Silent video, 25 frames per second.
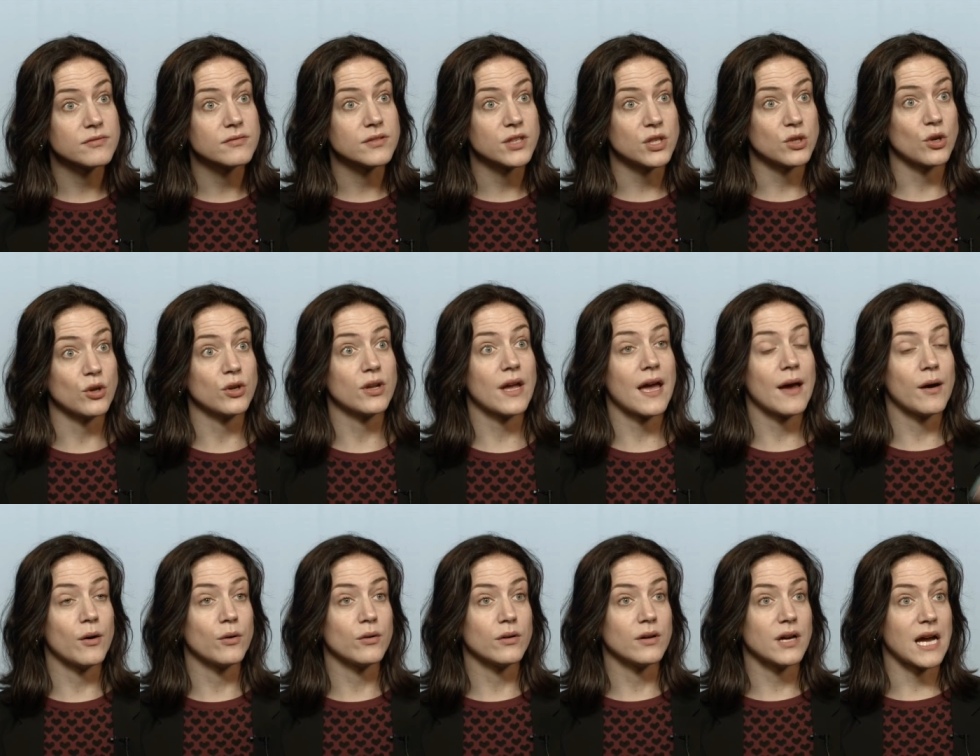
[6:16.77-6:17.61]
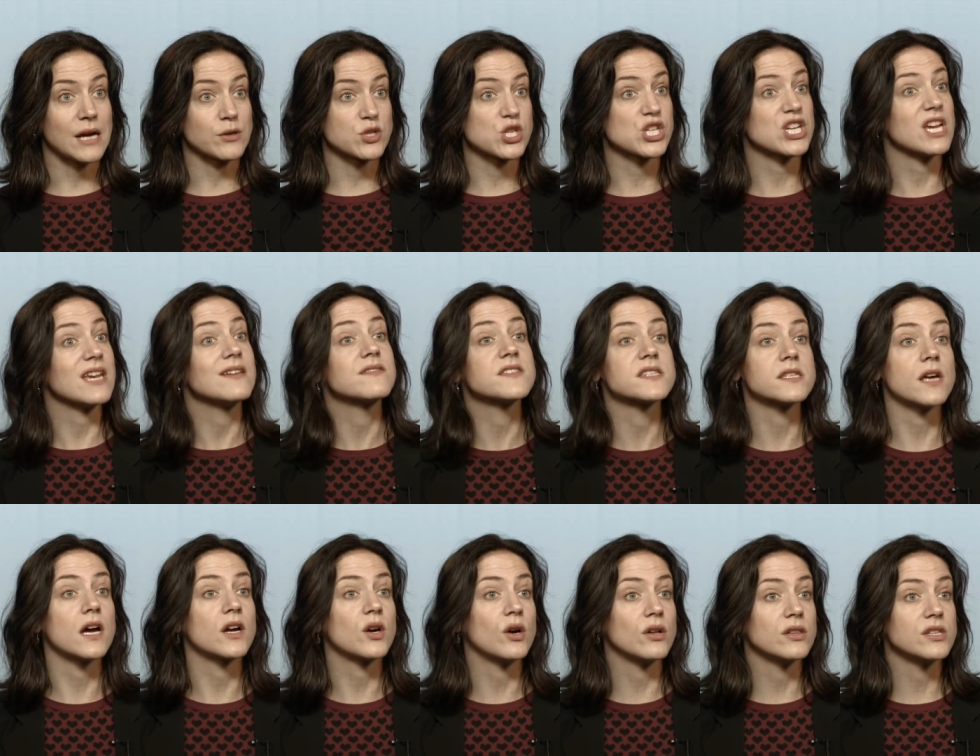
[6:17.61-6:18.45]
you know, our, our chief
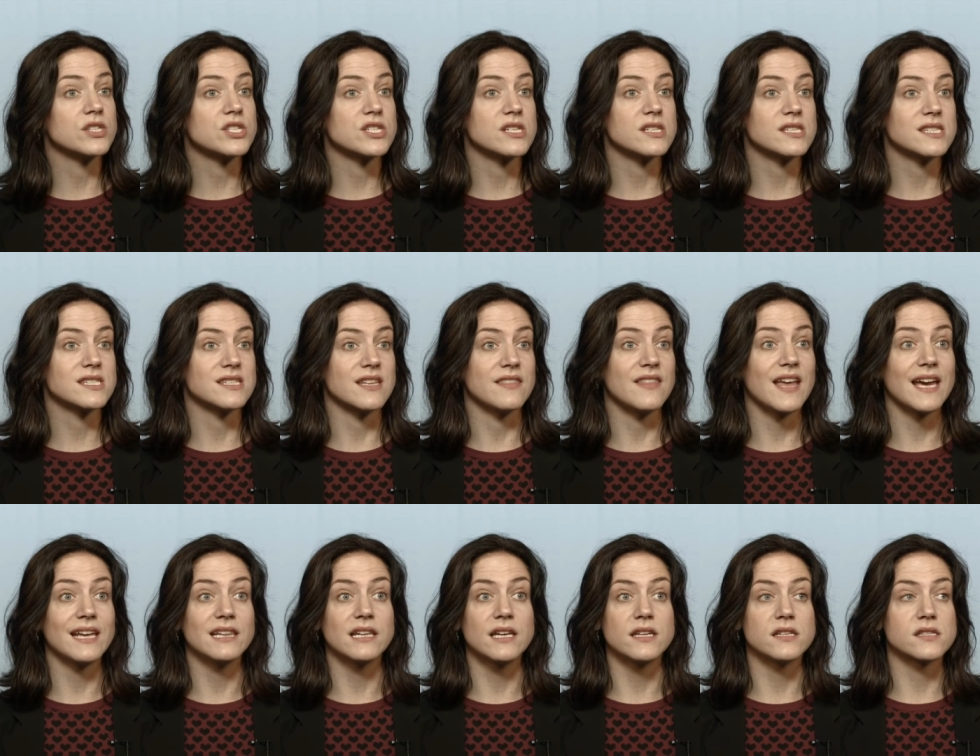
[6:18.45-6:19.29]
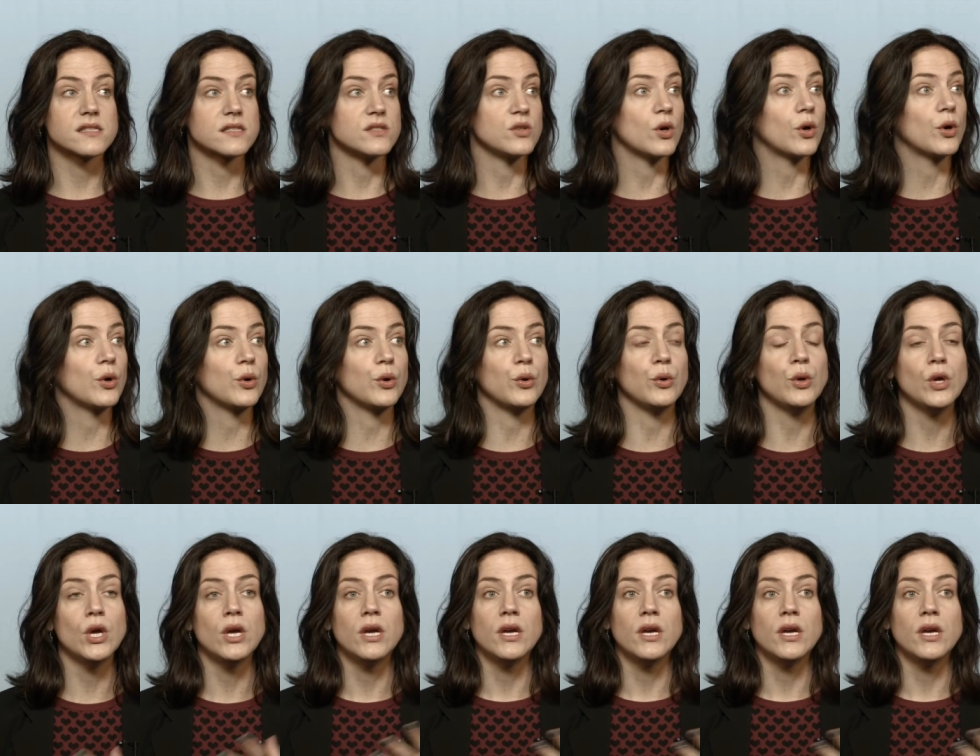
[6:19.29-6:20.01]
psychologists, and they let us know